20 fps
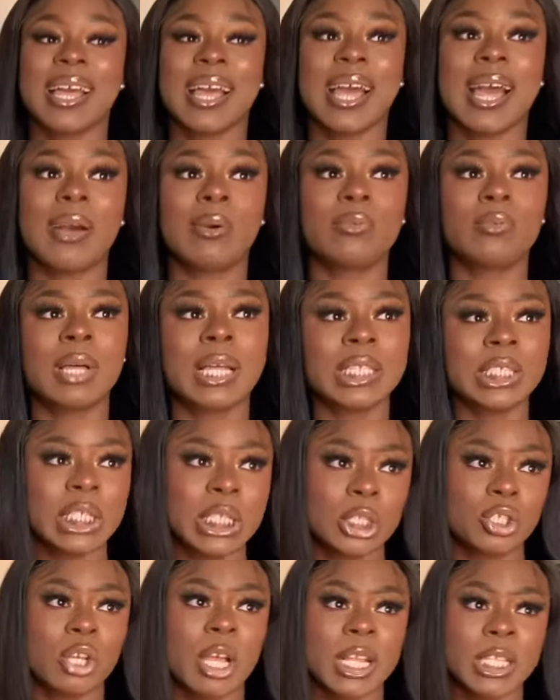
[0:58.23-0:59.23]
I will
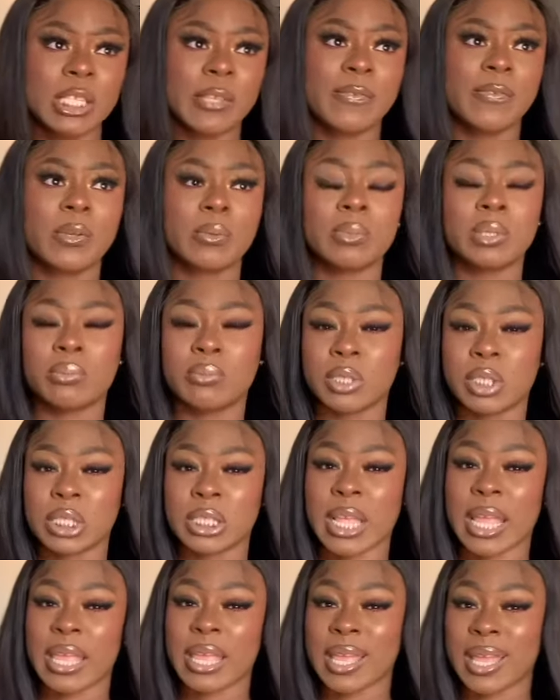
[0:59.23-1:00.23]
actually try to film as much as
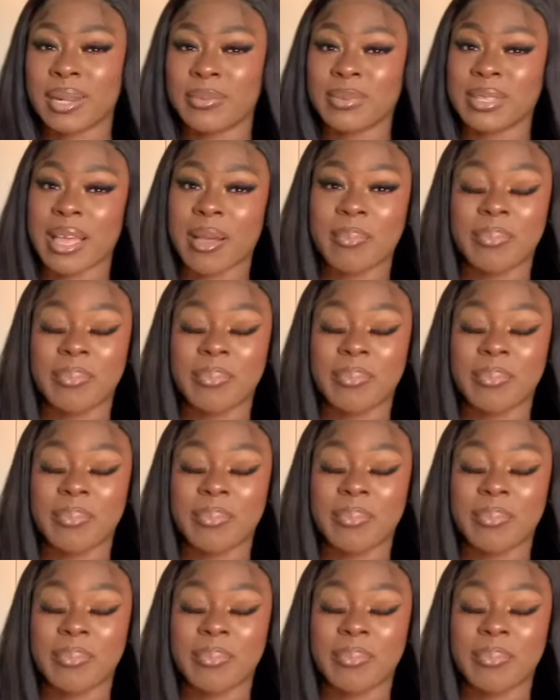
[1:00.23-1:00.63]
I can without